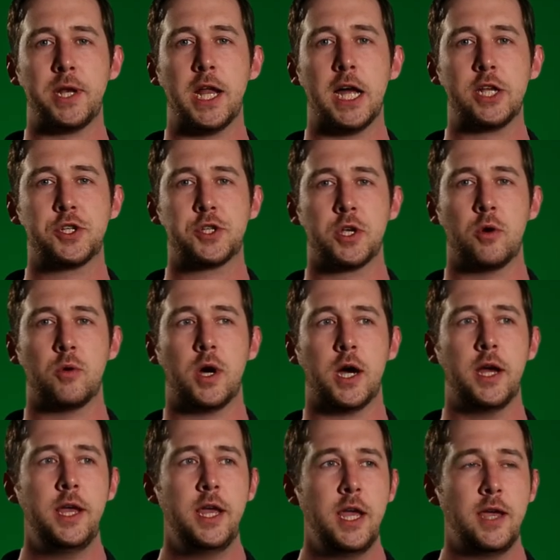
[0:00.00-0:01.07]
up a notch. So
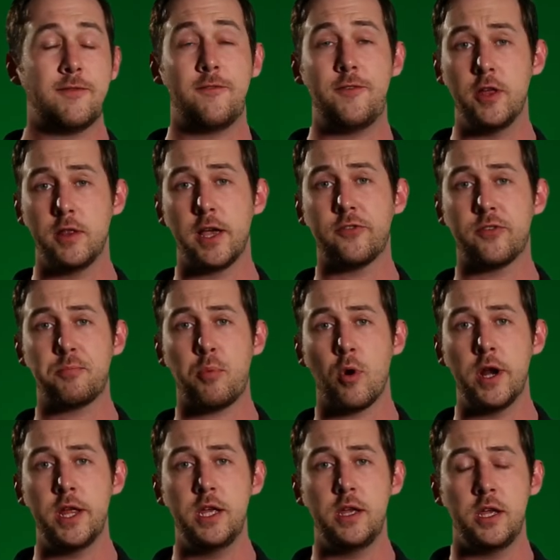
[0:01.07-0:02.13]
if you feel like
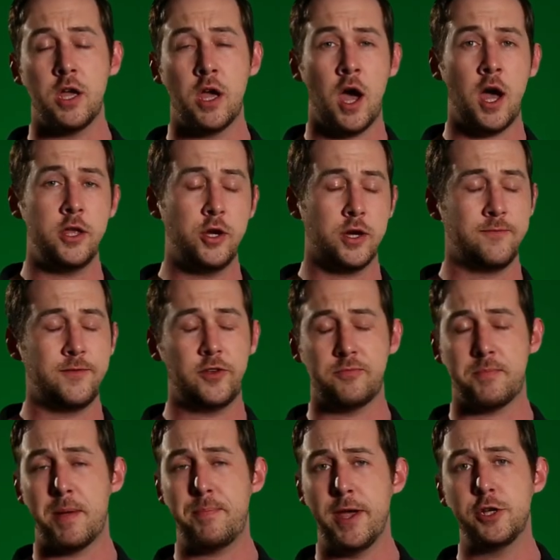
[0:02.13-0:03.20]
supporting, you can
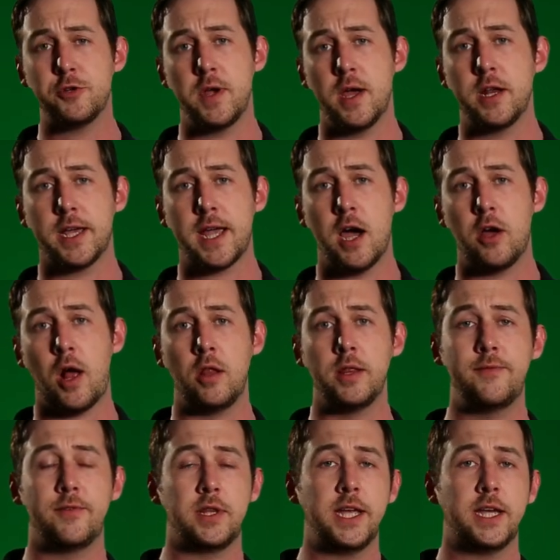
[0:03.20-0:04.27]
visit my Patreon account.
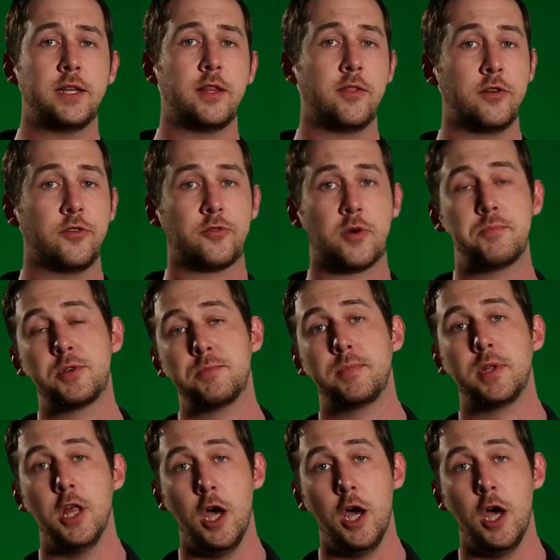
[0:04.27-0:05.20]
I'll leave a link in the description